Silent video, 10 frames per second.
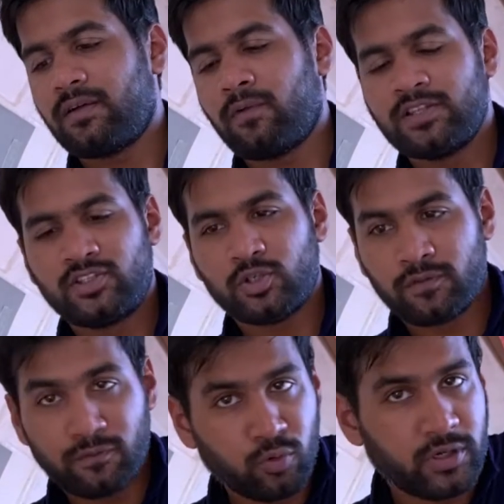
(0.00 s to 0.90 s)
once your
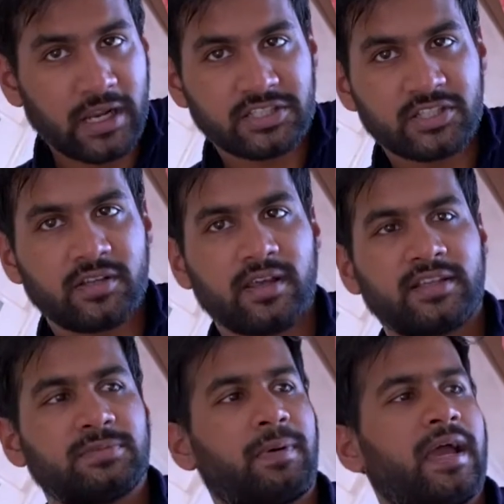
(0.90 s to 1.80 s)
food ration
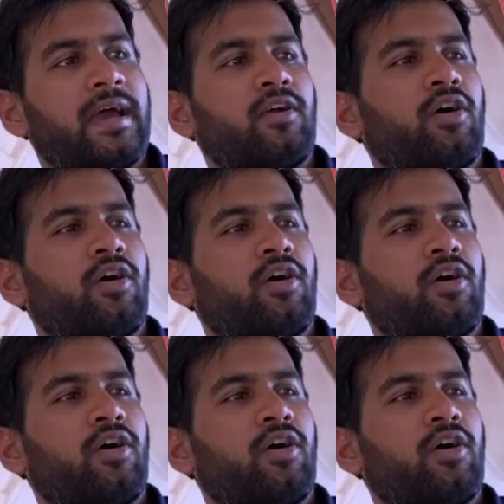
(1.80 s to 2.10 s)
expire